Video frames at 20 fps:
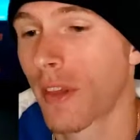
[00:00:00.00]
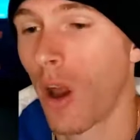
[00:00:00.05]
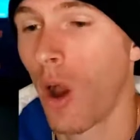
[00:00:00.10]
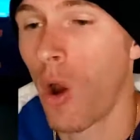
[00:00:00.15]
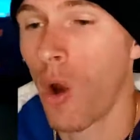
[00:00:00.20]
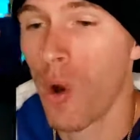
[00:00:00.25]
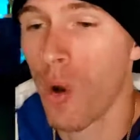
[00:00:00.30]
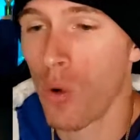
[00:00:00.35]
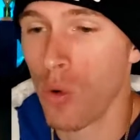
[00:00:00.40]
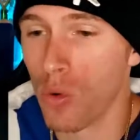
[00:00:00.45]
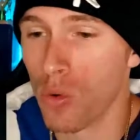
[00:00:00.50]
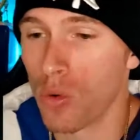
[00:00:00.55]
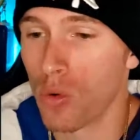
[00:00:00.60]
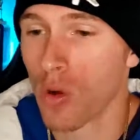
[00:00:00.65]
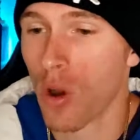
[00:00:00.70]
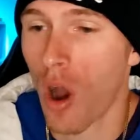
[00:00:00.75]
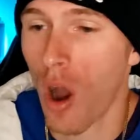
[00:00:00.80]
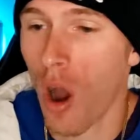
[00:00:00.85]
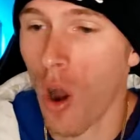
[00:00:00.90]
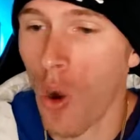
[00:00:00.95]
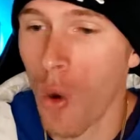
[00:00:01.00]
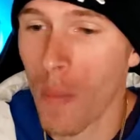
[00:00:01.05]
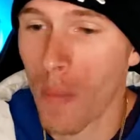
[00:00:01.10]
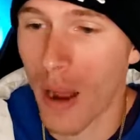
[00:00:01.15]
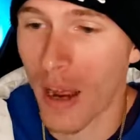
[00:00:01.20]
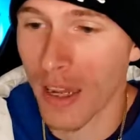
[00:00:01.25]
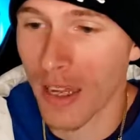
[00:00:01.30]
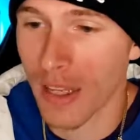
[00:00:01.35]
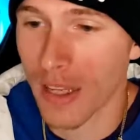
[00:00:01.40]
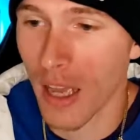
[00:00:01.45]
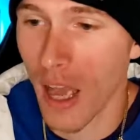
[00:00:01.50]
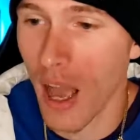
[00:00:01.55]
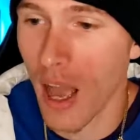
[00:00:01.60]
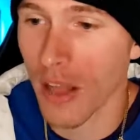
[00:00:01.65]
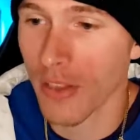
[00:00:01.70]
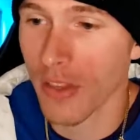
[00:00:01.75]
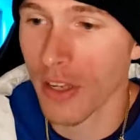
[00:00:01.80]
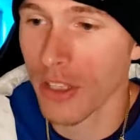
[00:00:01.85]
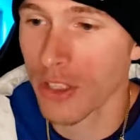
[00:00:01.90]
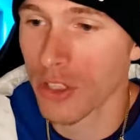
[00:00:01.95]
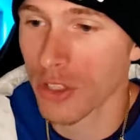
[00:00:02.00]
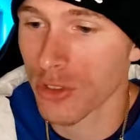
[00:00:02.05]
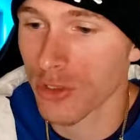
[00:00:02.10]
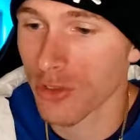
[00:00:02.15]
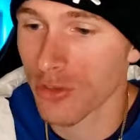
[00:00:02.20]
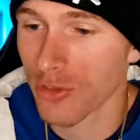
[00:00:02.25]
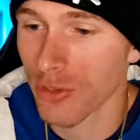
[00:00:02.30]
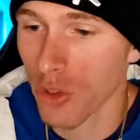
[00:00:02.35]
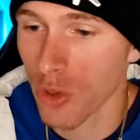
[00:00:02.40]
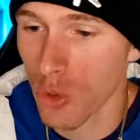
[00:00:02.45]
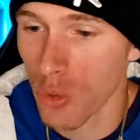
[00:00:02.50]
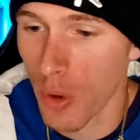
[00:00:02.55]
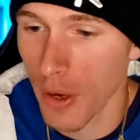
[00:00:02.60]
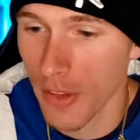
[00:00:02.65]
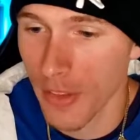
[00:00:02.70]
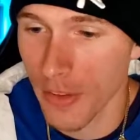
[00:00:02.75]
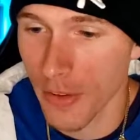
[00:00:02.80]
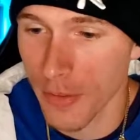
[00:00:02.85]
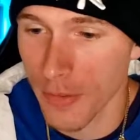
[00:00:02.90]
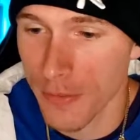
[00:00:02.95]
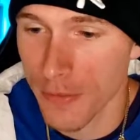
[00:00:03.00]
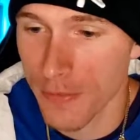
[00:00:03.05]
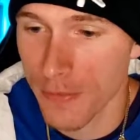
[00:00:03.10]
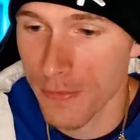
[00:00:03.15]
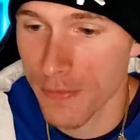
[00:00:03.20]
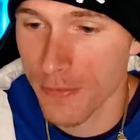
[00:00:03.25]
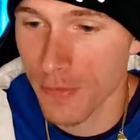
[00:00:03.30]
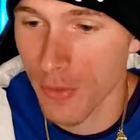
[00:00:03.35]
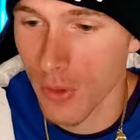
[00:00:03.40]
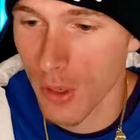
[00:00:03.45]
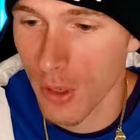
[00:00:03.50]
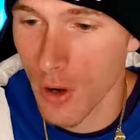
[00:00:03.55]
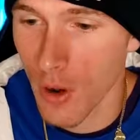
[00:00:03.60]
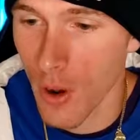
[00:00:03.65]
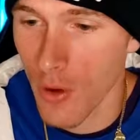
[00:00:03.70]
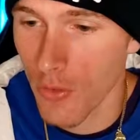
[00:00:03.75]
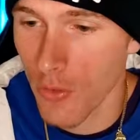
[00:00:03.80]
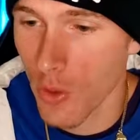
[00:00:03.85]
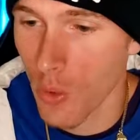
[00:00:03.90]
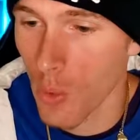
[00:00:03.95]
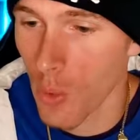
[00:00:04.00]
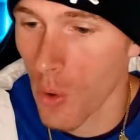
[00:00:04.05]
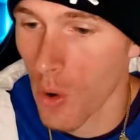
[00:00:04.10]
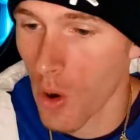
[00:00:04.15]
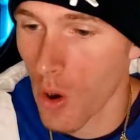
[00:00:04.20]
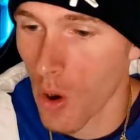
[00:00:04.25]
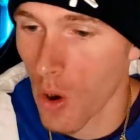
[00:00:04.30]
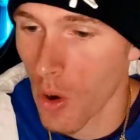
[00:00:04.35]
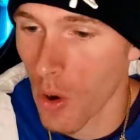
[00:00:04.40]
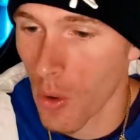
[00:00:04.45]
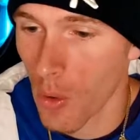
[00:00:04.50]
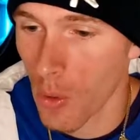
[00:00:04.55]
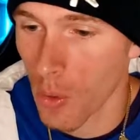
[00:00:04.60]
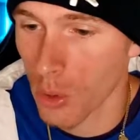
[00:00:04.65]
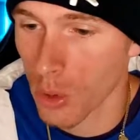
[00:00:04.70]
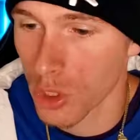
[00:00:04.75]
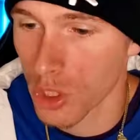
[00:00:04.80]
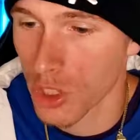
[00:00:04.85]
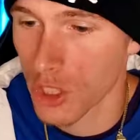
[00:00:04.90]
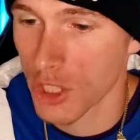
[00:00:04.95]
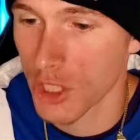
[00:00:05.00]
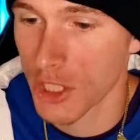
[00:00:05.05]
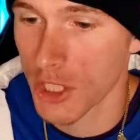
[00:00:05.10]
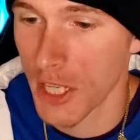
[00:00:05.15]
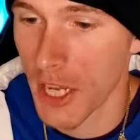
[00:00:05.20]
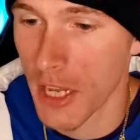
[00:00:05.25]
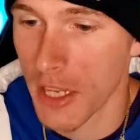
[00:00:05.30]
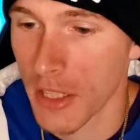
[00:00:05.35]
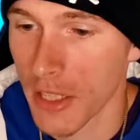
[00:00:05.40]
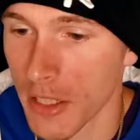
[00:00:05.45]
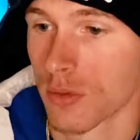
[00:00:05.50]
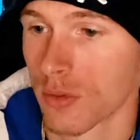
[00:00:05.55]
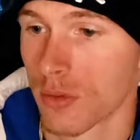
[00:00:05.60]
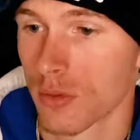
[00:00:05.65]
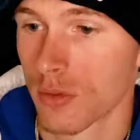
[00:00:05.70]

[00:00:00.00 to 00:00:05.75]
Oh, oh my God. They just flew right the off the wall. Oh, shit.